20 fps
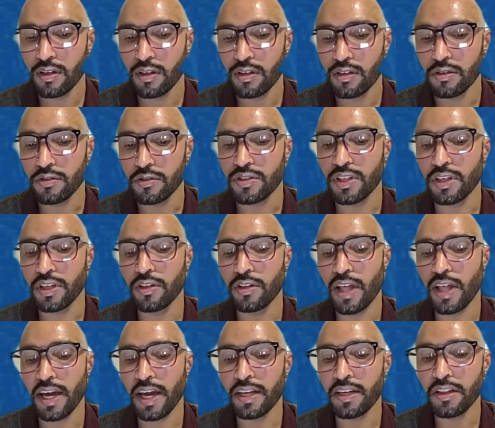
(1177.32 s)
who
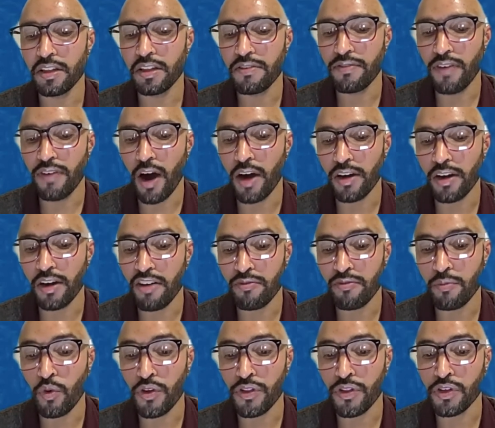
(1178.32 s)
single-handedly fought off
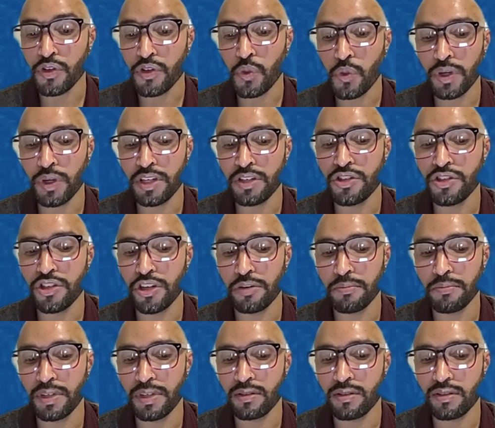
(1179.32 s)
more than 20
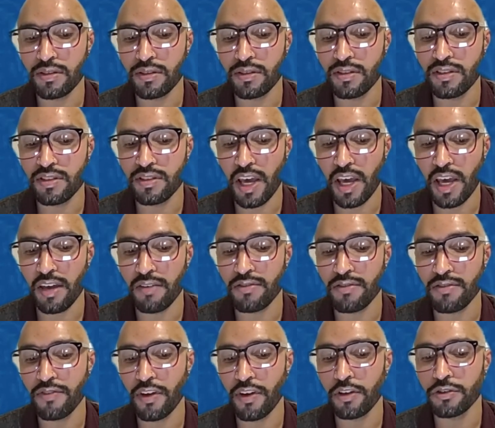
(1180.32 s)
Germans and saved a
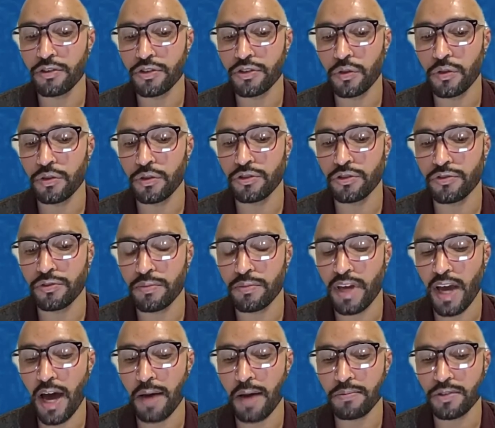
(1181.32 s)
fellow soldier from
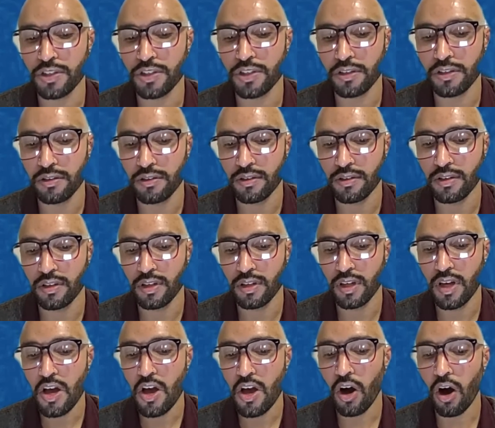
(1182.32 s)
capture,
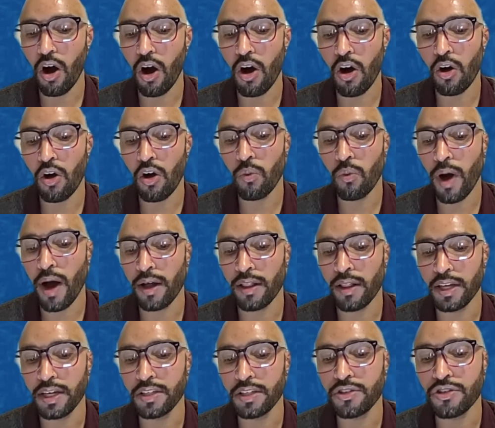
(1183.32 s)
all while
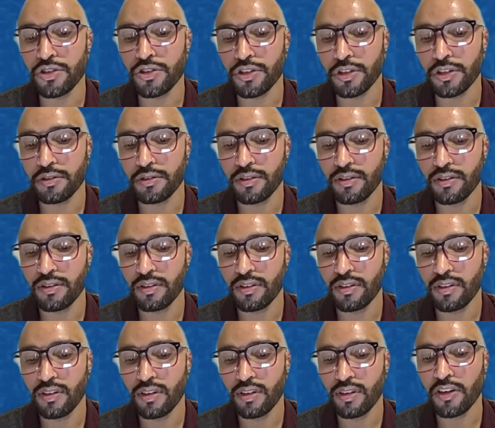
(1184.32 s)
injured
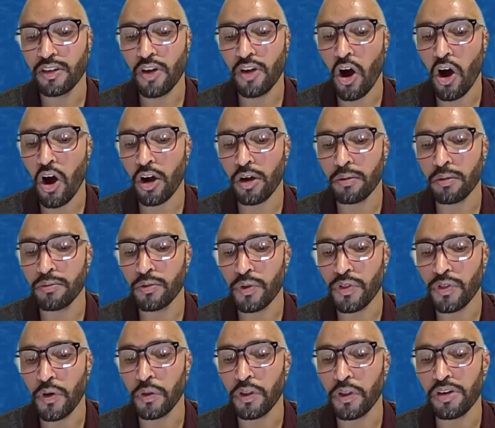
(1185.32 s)
and armed with
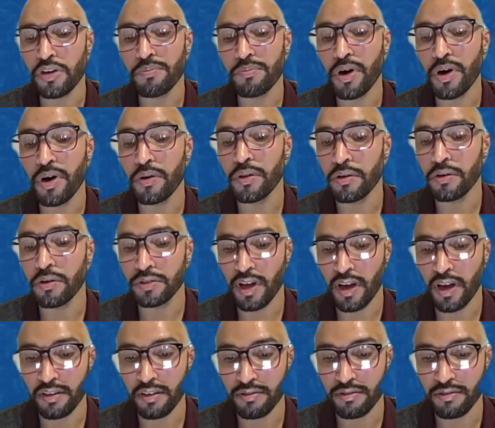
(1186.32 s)
only a bolo knife.